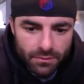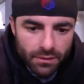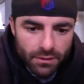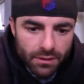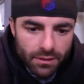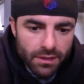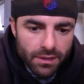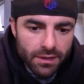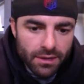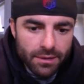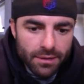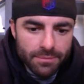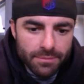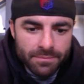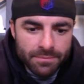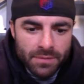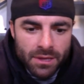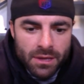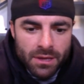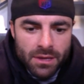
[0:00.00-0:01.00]

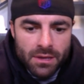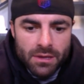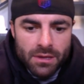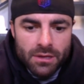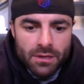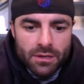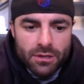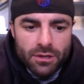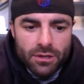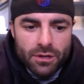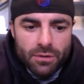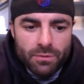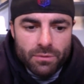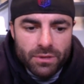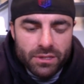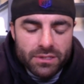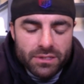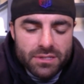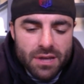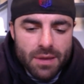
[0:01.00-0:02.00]
um, you know,
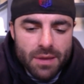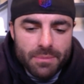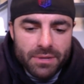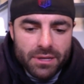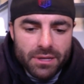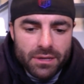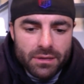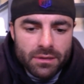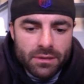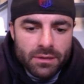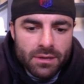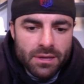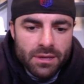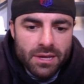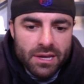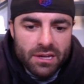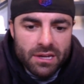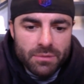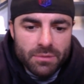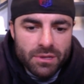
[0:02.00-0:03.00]
really taught me
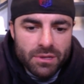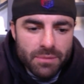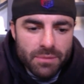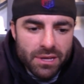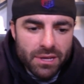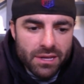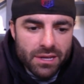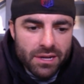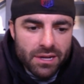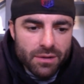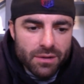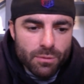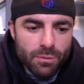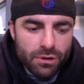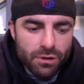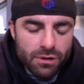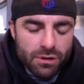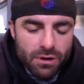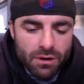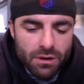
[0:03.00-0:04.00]
how to be a man, how to
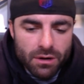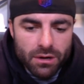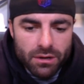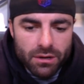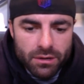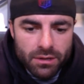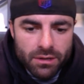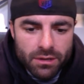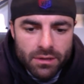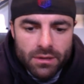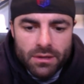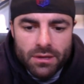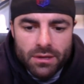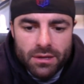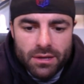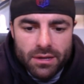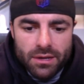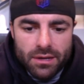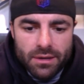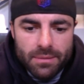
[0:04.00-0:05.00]
work hard.
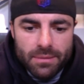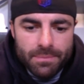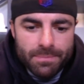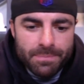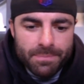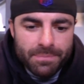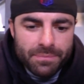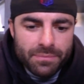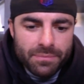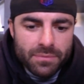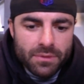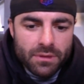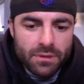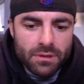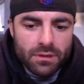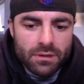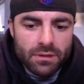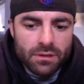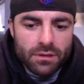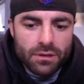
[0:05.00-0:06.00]
Um,
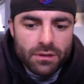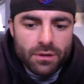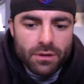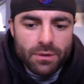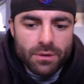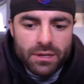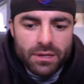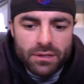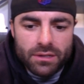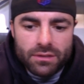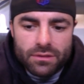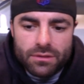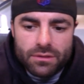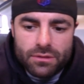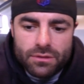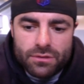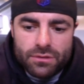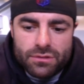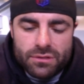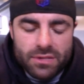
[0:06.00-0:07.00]
you know, I
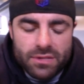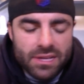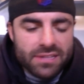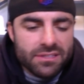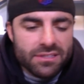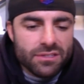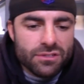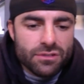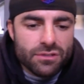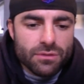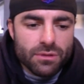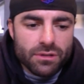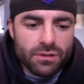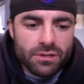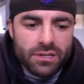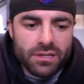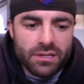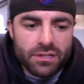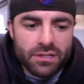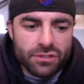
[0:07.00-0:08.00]
there's lessons you
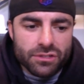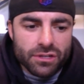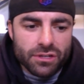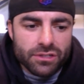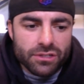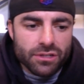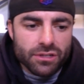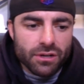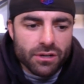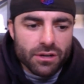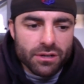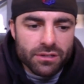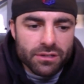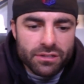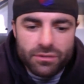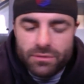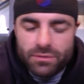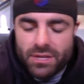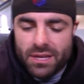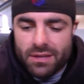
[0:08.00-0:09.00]
learn in a junkyard
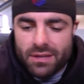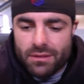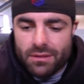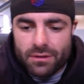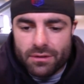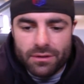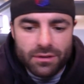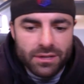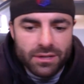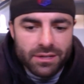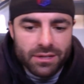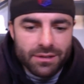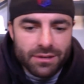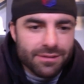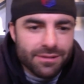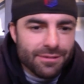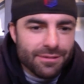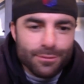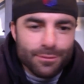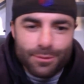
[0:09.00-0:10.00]
you can't learn in
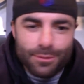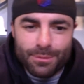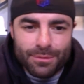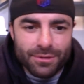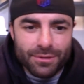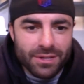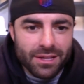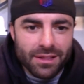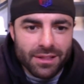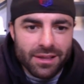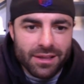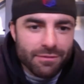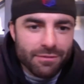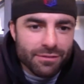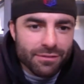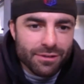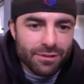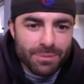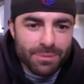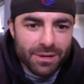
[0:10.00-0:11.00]
normal day life
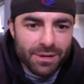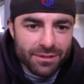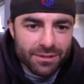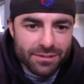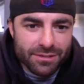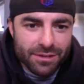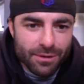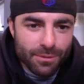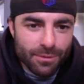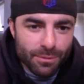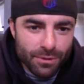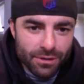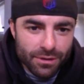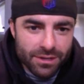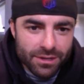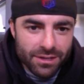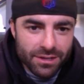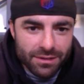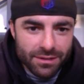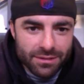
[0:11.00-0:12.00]
when your parents go
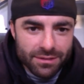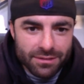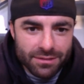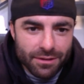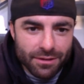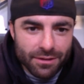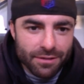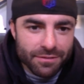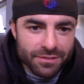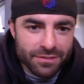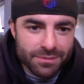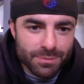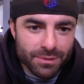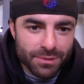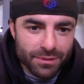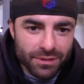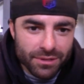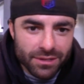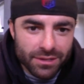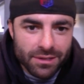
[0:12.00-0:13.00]
work at a office
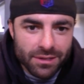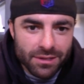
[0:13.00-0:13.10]
building.